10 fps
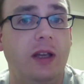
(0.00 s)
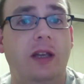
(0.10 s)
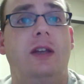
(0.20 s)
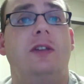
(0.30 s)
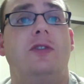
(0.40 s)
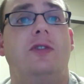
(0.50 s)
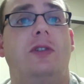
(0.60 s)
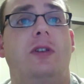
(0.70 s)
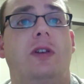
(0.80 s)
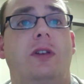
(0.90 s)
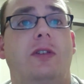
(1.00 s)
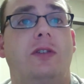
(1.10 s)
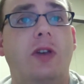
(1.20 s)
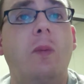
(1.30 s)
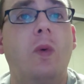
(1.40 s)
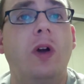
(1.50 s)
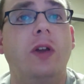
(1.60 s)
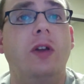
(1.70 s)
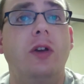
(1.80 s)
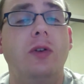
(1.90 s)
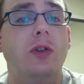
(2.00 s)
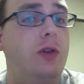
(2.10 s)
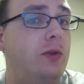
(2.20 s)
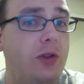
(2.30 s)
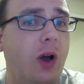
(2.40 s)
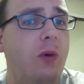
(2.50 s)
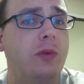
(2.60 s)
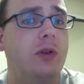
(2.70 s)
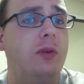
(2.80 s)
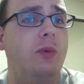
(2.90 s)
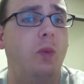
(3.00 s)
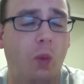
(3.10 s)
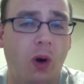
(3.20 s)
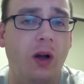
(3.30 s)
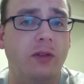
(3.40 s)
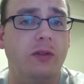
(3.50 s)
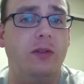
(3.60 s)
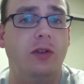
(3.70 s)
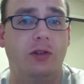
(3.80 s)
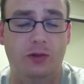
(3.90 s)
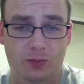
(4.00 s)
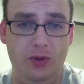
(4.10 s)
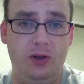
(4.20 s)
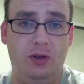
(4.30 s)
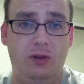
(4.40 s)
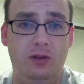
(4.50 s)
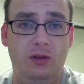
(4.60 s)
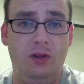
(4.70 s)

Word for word: is someone who you don't want to spill